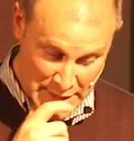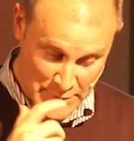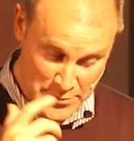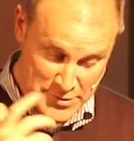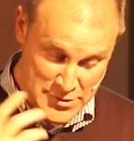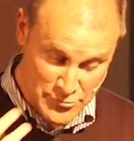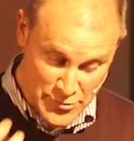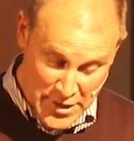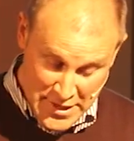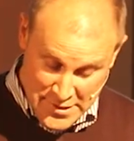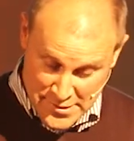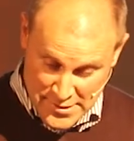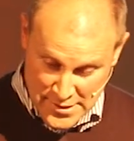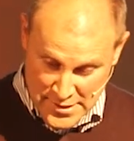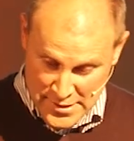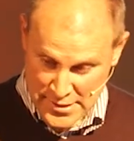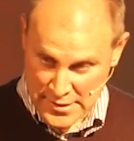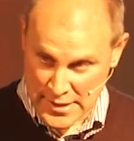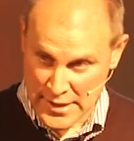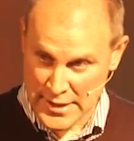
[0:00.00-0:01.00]
he was
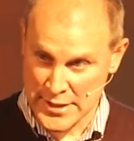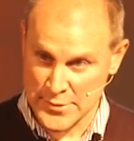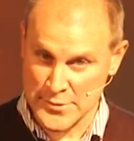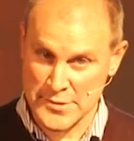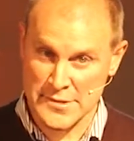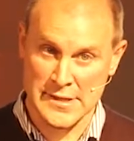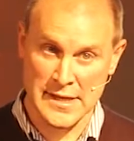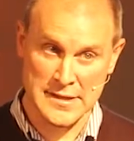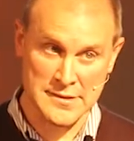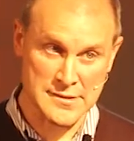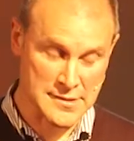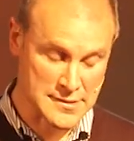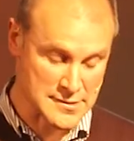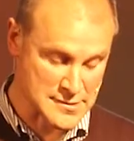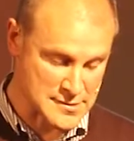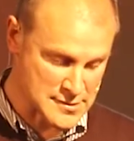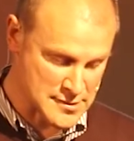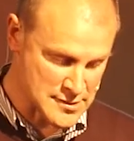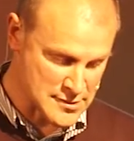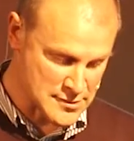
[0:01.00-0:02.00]
arrested and he was
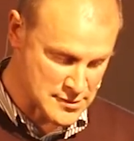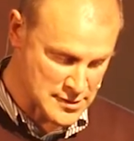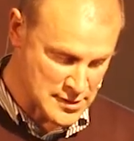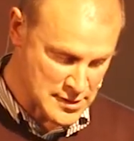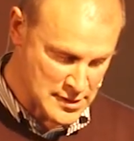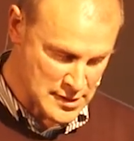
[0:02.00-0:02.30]
sentenced to